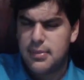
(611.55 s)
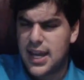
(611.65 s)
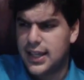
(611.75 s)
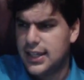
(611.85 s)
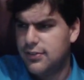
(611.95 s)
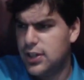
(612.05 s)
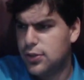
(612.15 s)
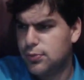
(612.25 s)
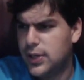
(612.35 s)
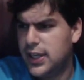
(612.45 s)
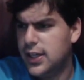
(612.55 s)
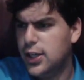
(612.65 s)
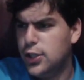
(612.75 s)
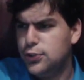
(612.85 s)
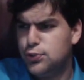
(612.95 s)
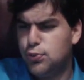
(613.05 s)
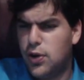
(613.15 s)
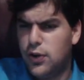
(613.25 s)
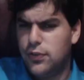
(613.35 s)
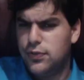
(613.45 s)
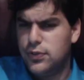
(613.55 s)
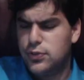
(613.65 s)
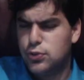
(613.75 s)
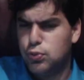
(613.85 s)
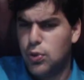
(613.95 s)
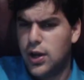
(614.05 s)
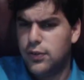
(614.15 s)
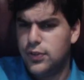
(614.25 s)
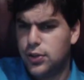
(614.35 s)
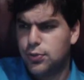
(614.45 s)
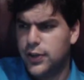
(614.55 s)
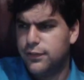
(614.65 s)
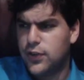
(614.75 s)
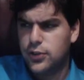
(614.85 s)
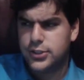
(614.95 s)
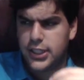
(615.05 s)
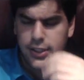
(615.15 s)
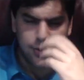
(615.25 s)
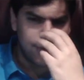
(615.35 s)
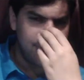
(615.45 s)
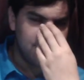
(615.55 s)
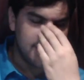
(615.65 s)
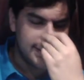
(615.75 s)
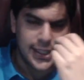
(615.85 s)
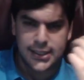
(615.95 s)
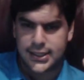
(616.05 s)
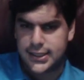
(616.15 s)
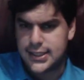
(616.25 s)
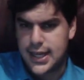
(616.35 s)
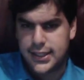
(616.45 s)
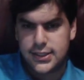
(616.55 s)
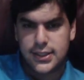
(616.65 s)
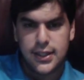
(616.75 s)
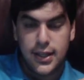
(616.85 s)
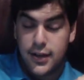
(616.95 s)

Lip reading: Yeah, 11-3. 12-3, 13-3 for the Tennessee Titans.